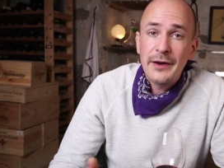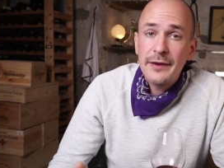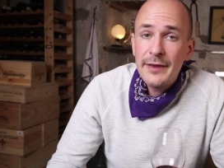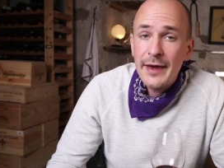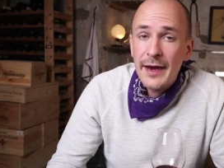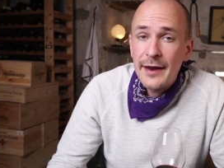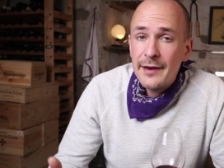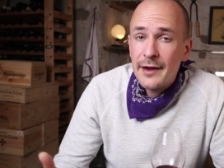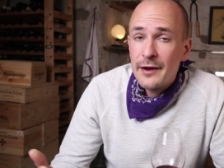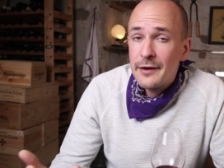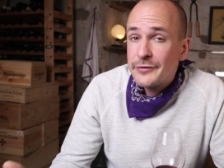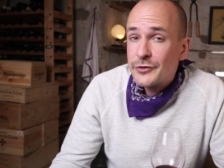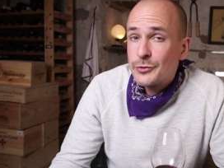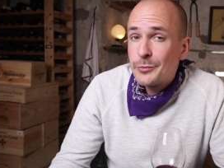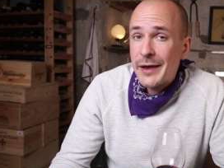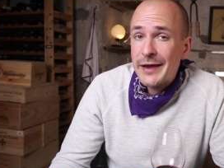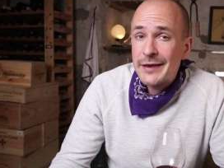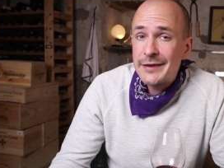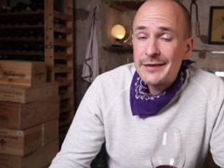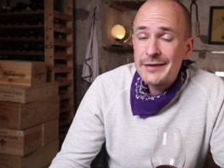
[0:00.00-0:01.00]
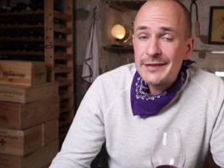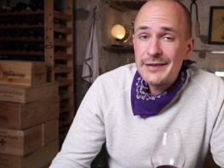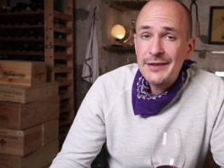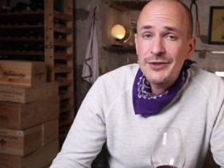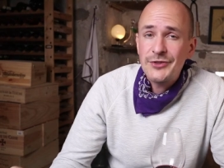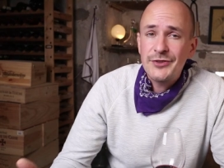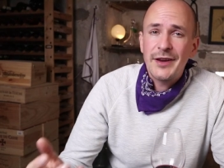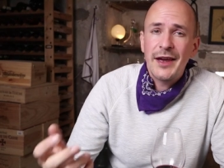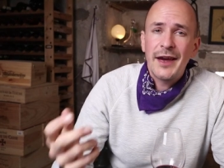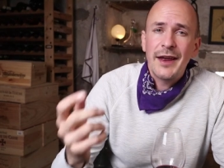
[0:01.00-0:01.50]
But in the end, I have to make a
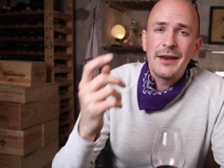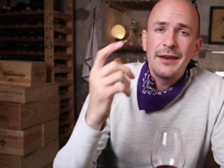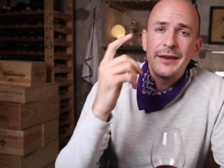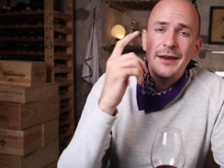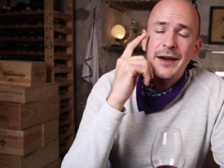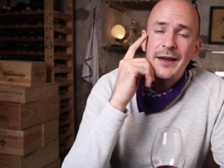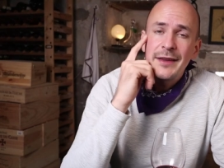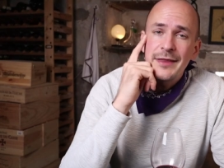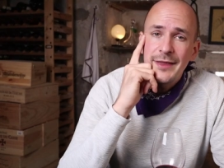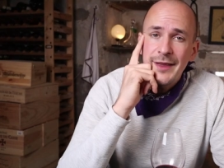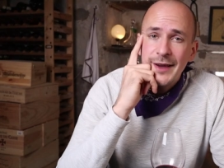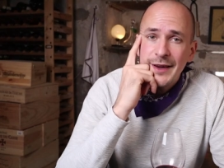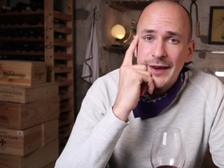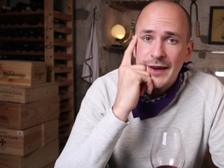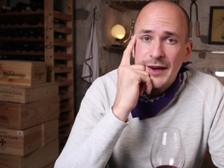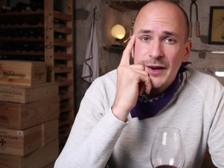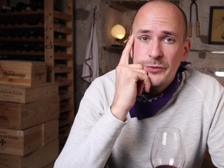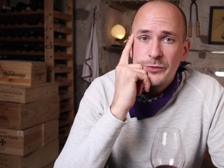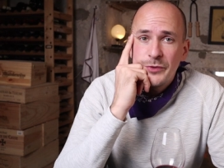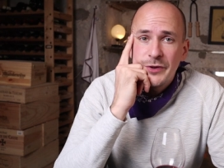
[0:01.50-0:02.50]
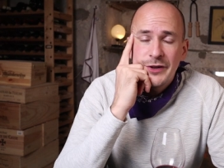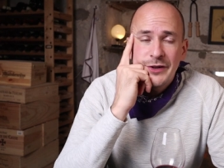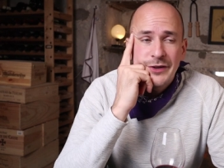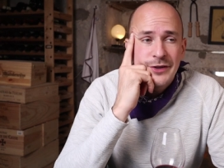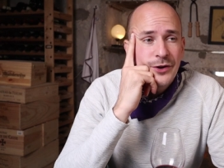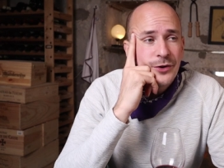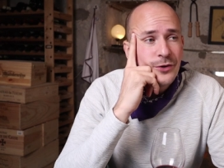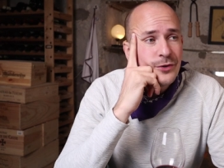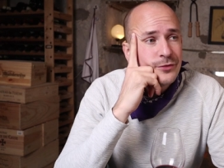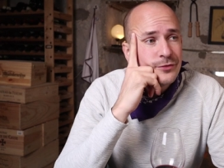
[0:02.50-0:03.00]
decision, and I think I will
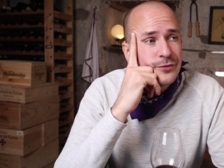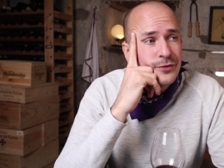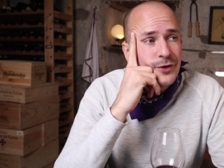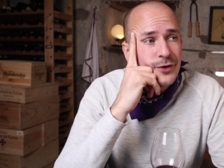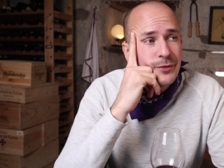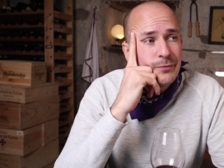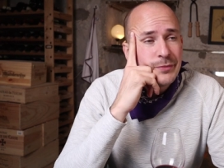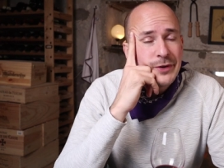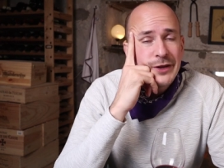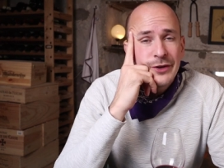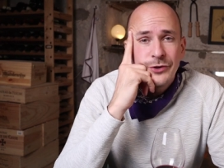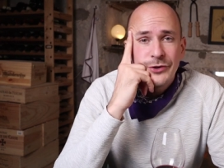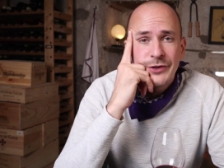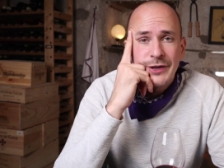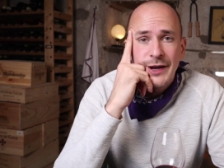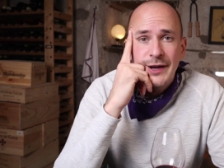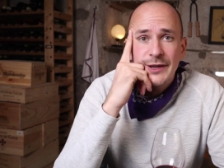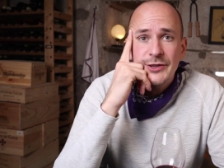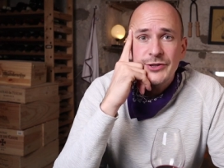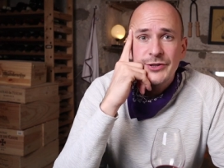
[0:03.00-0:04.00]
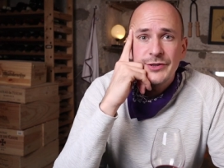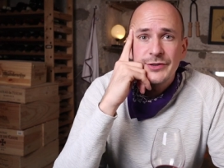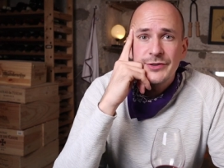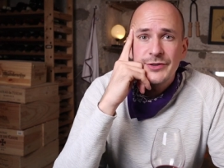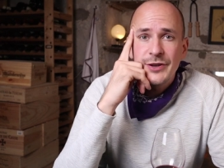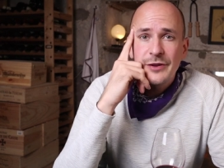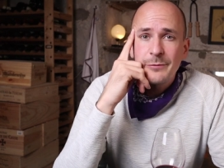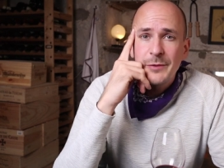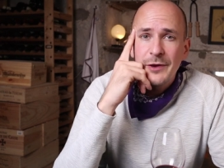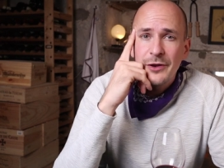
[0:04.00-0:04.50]
go for Pinotage,
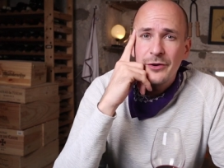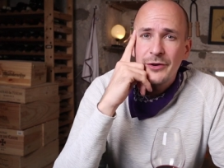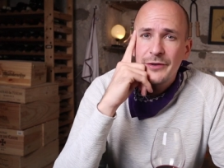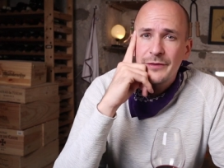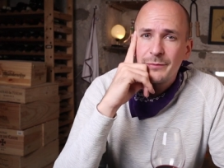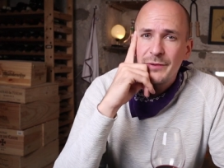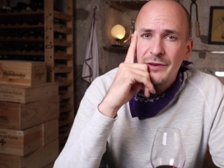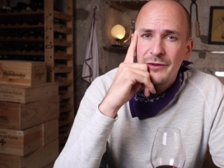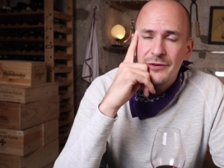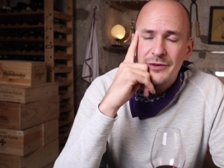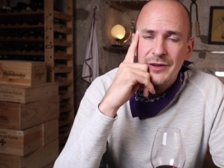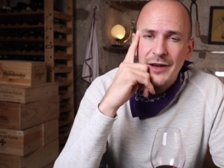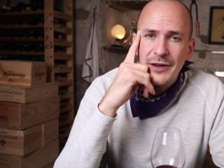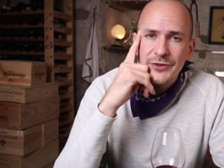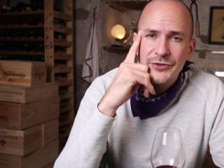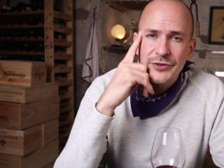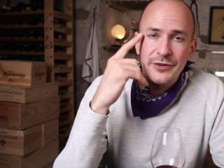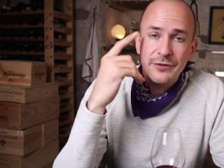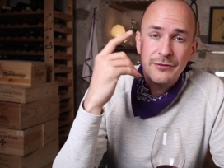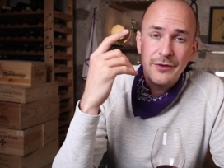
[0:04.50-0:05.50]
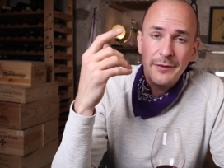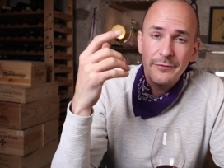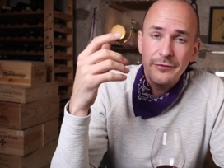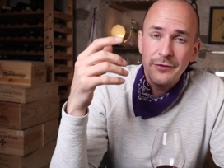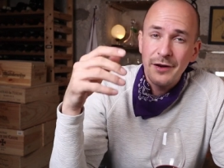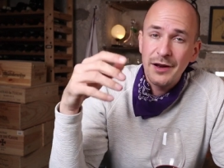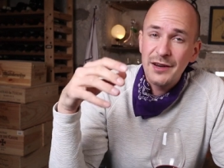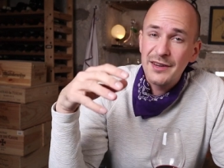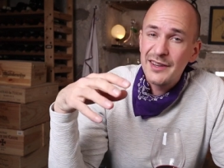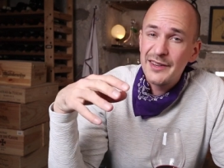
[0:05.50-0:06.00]
just because Pinotage is a grape
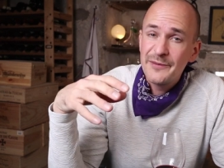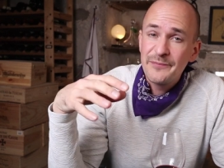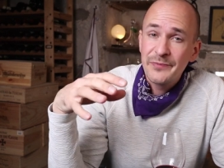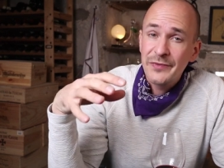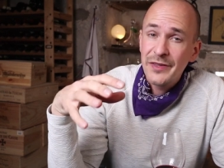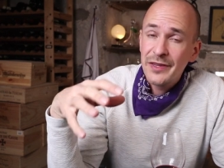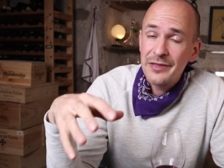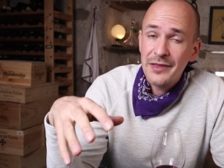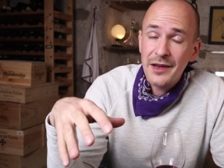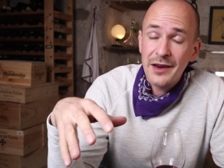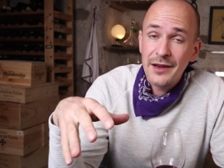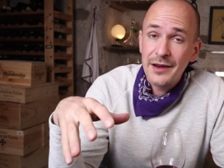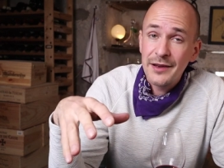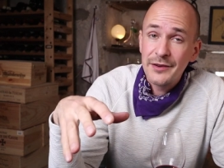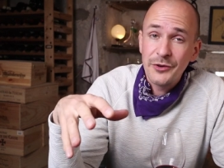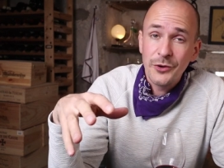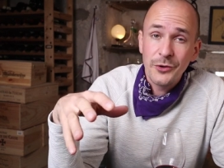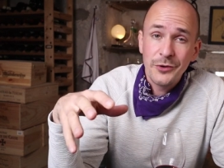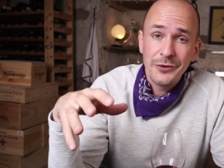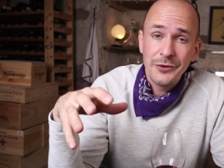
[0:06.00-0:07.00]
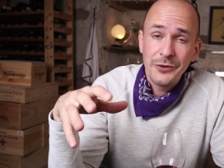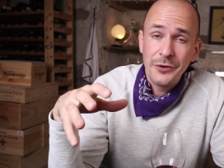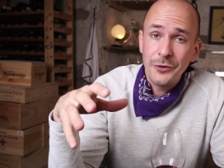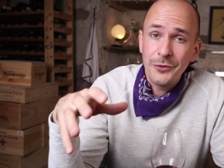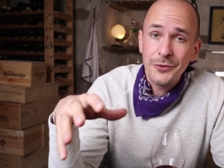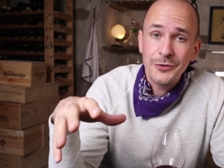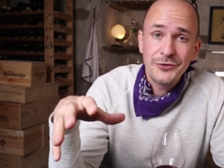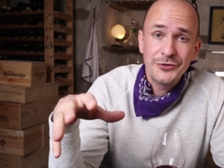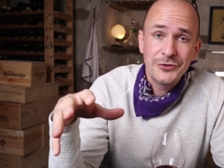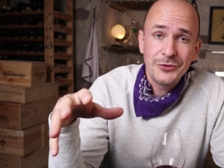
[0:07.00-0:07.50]
variety that I don't
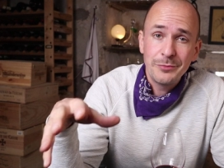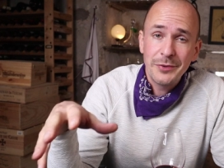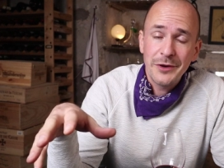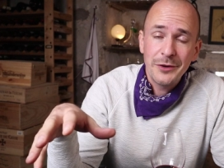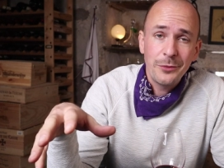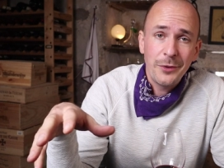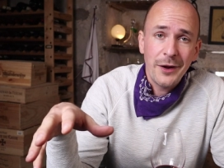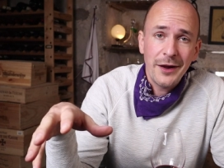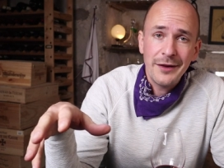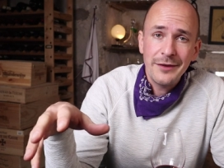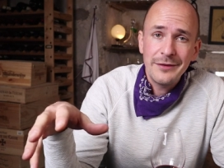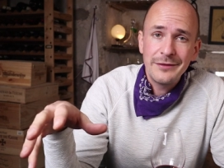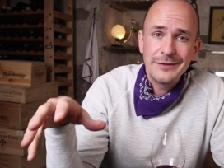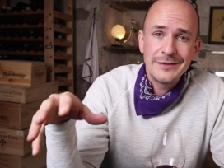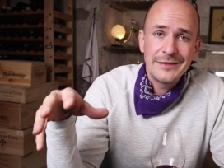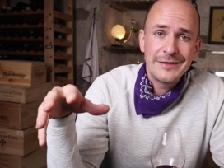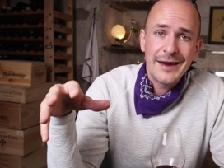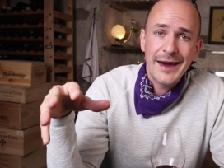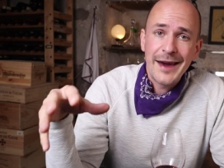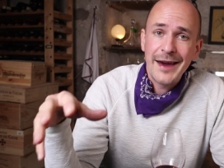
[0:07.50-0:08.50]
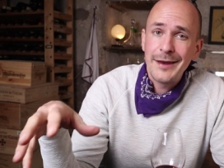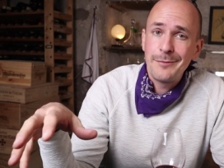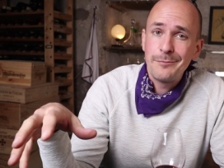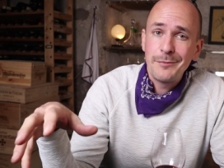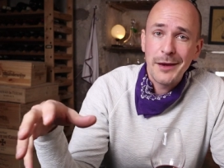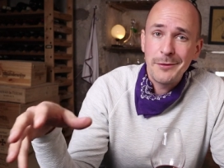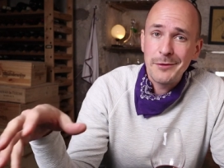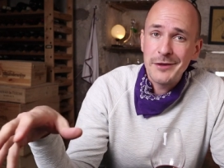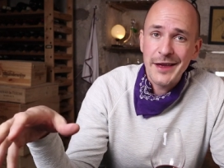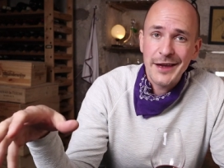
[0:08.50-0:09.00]
know super well,
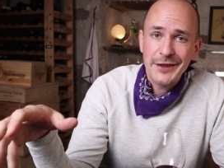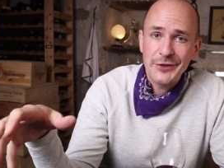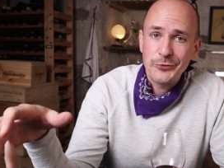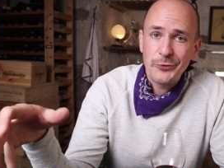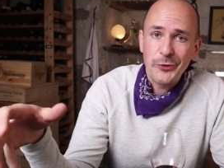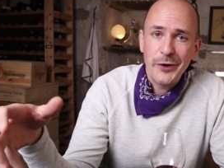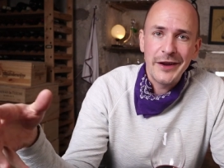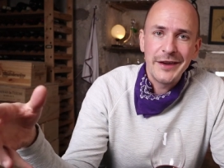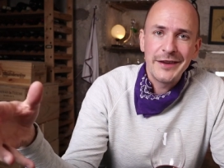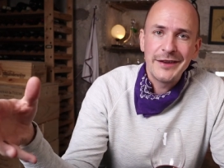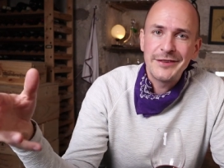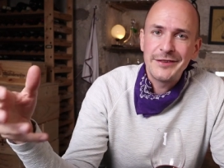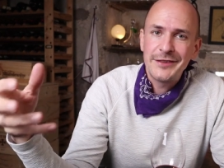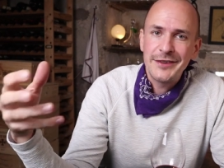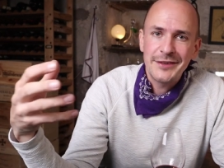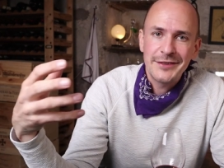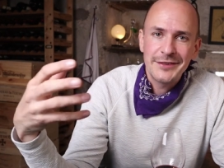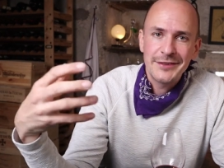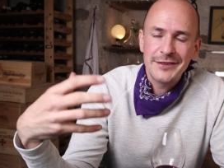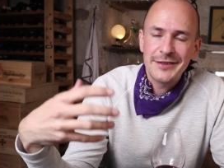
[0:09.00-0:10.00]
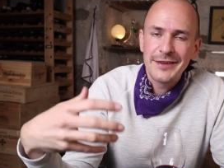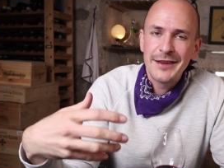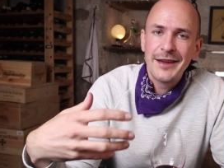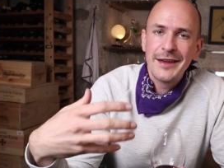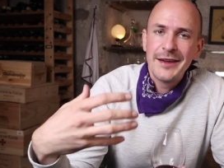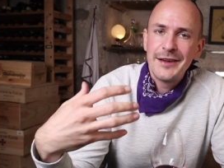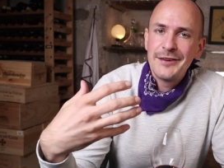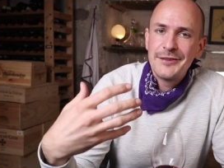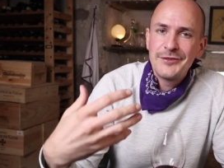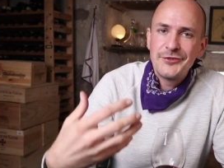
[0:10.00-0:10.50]
and maybe that's why it doesn't
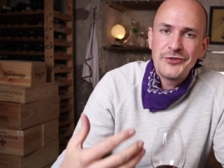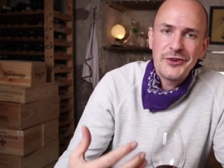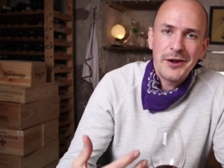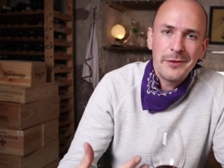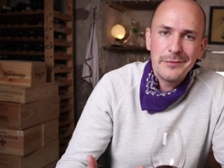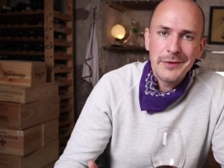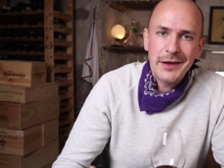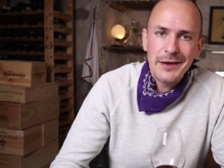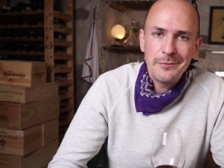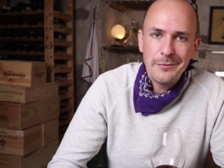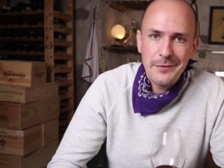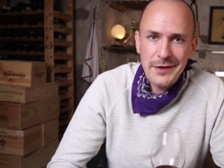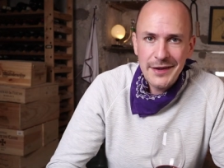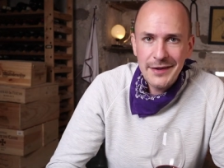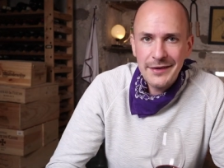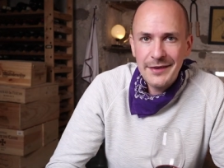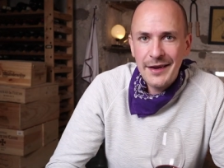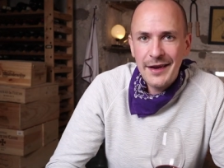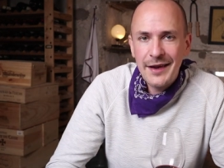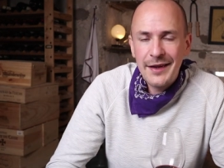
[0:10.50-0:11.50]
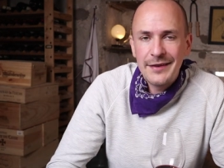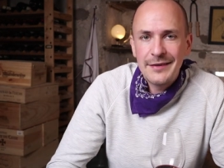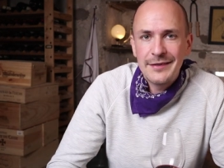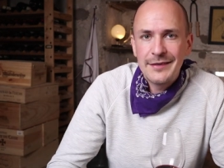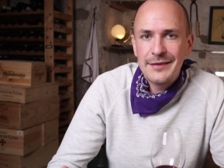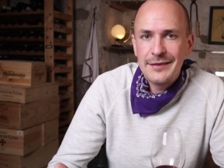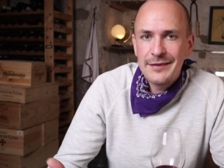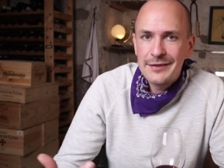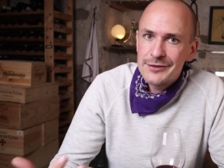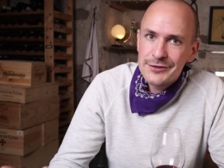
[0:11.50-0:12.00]
jump at me
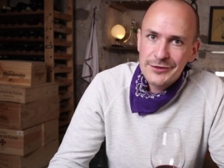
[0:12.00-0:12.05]
and